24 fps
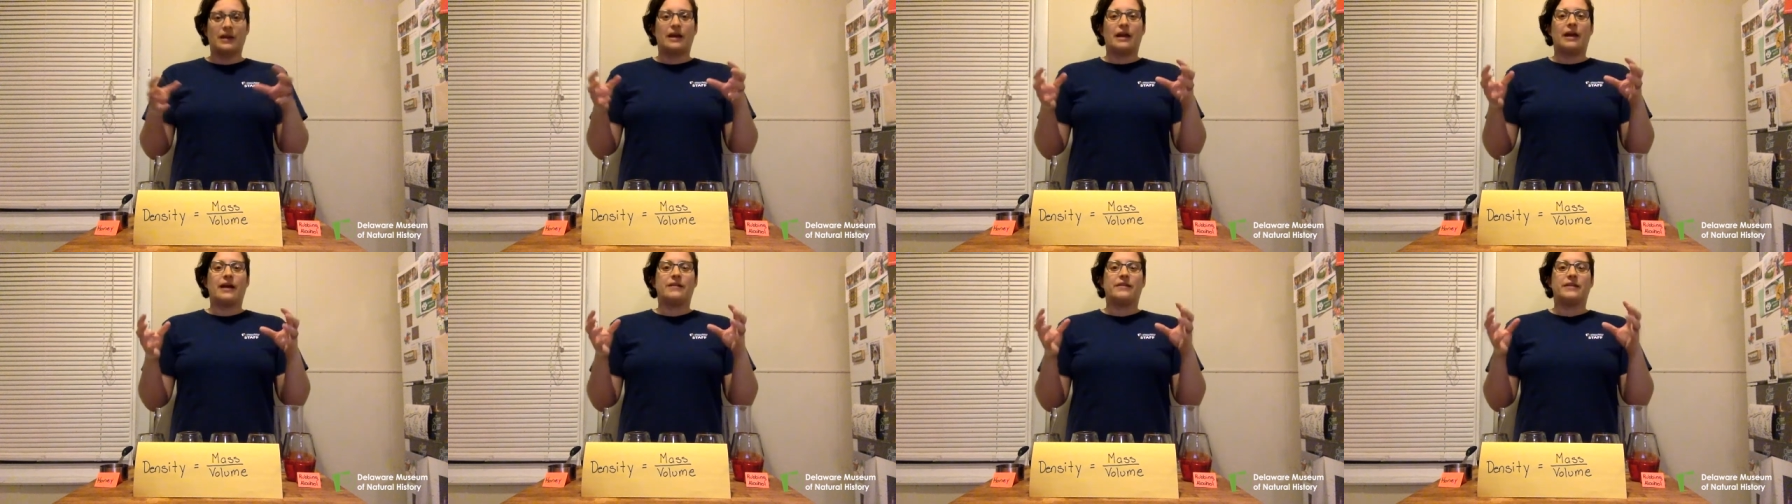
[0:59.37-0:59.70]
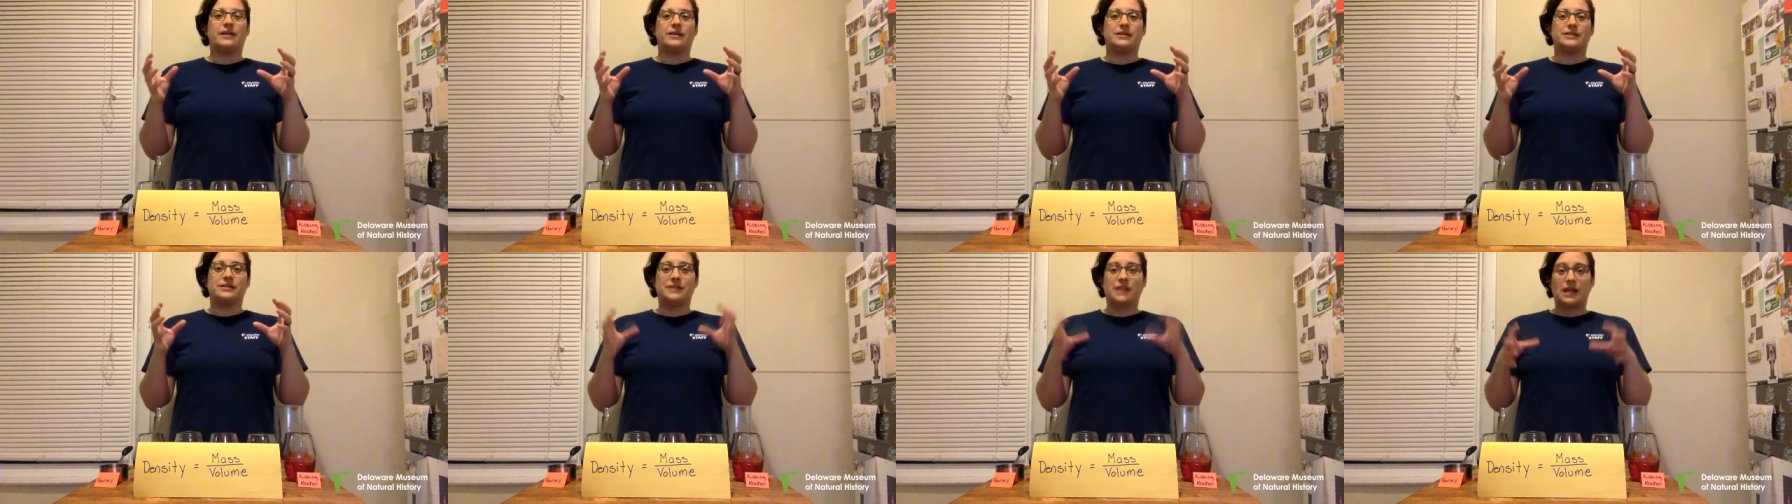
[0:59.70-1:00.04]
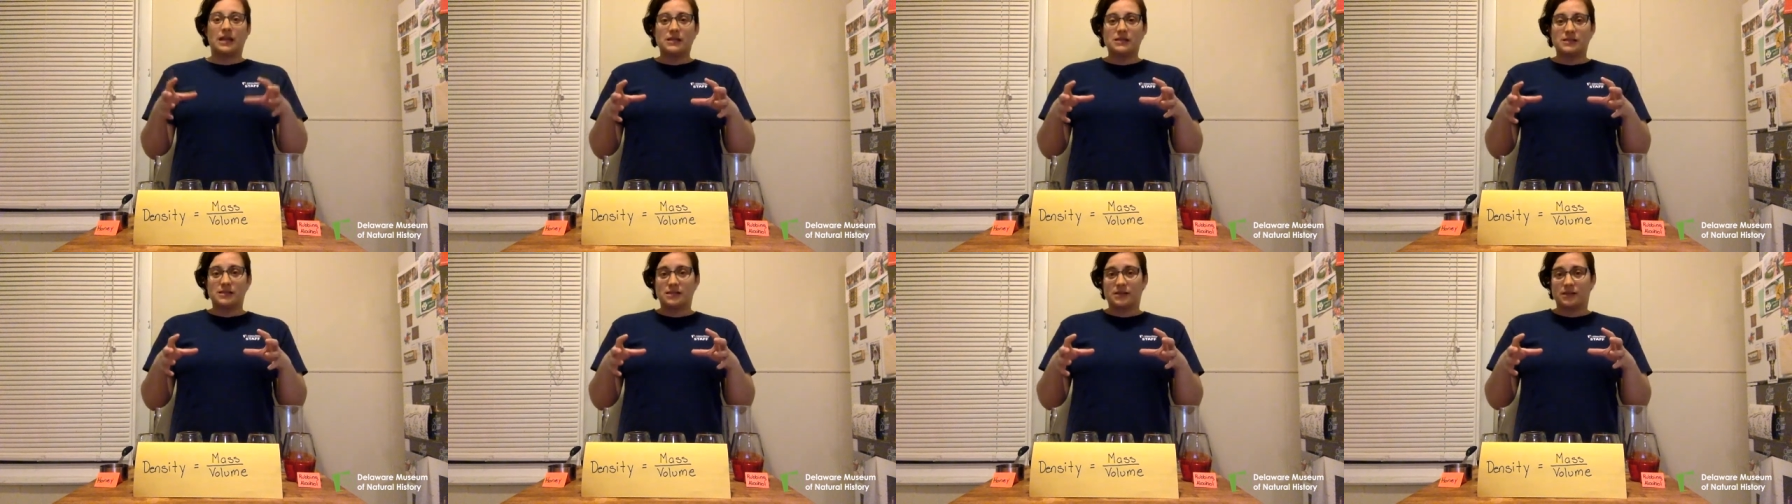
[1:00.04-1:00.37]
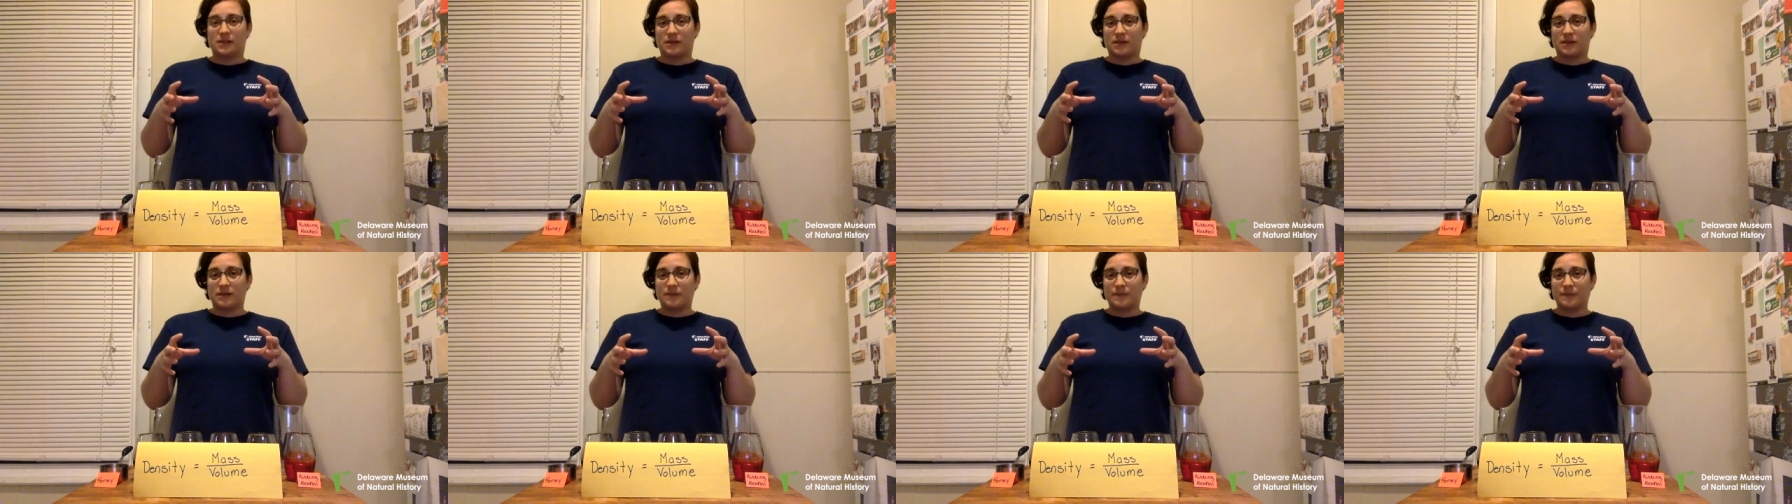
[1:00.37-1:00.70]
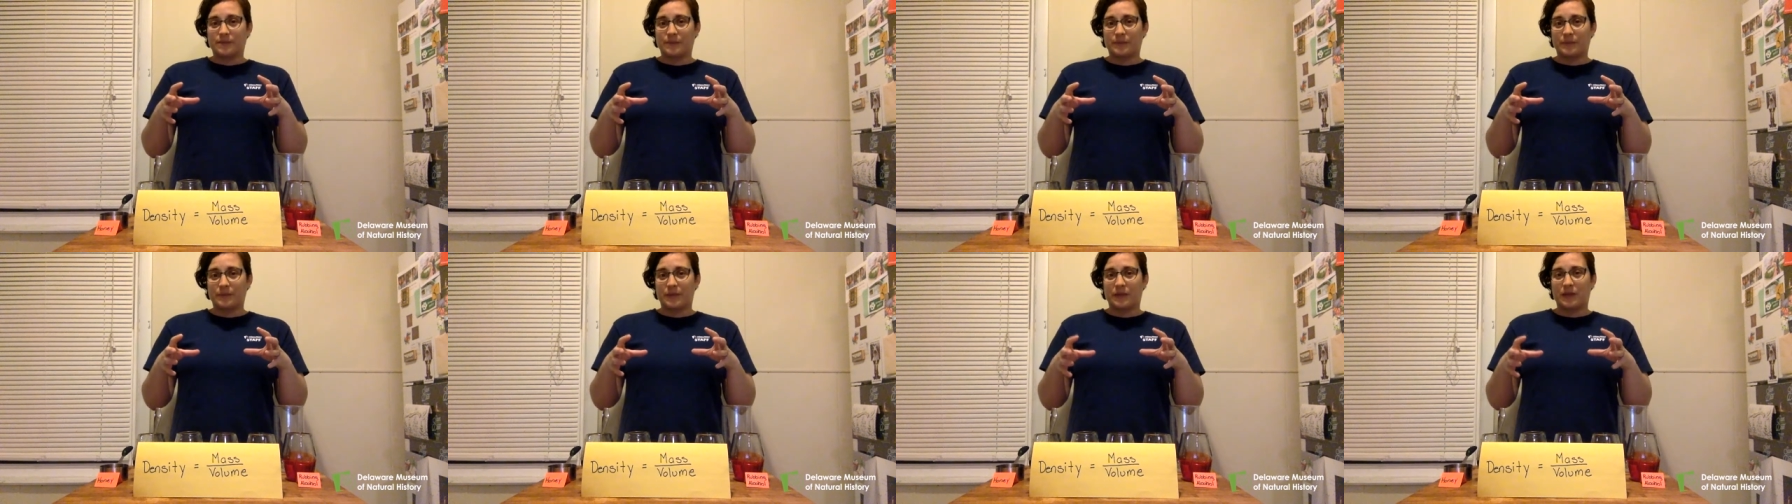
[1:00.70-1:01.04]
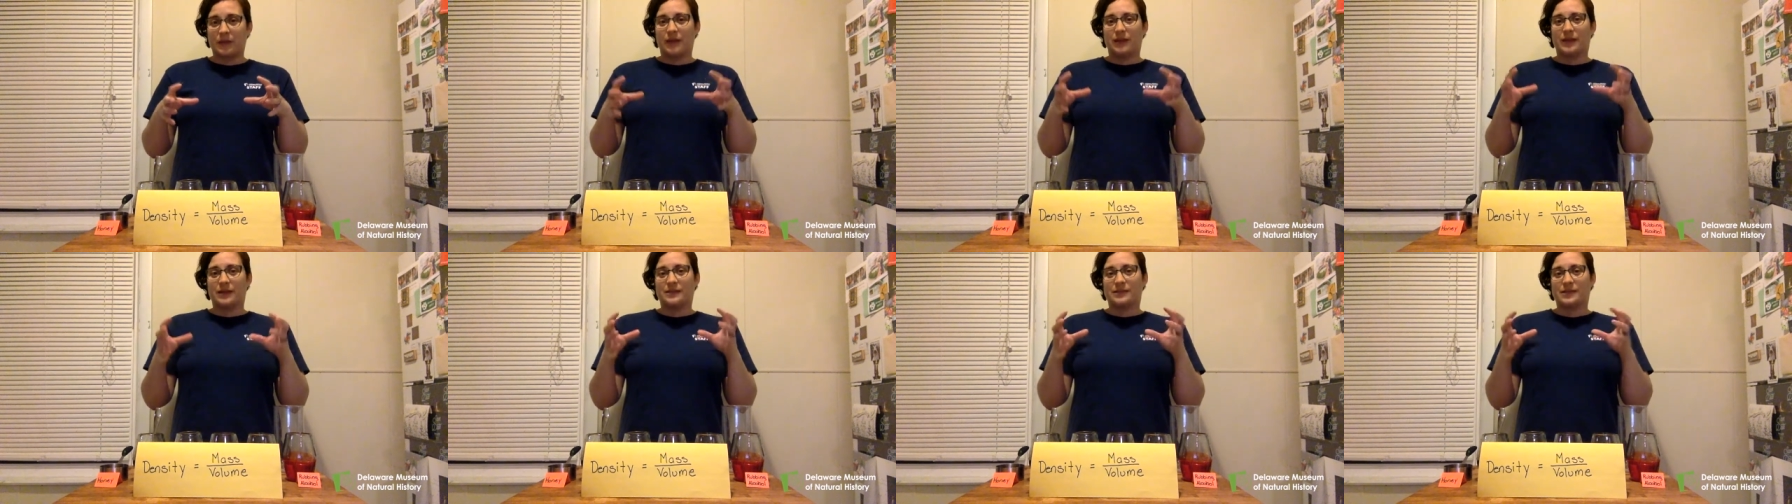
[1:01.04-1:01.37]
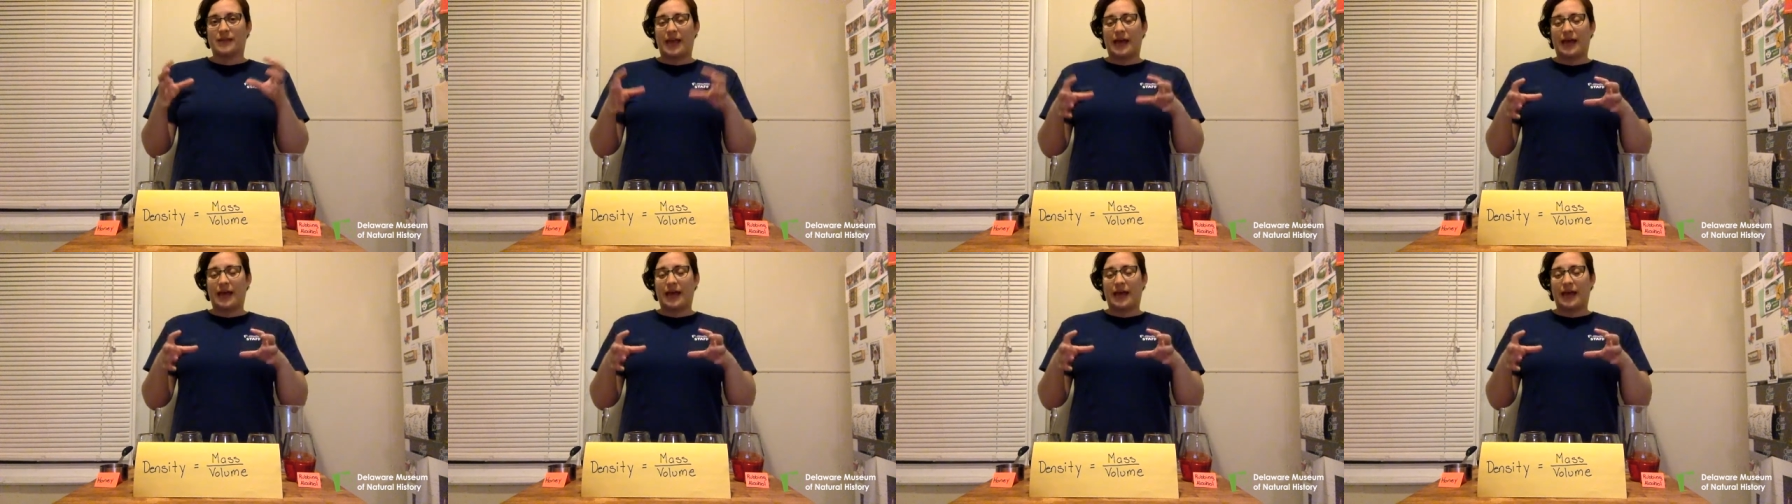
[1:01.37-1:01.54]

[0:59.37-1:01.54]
and then density is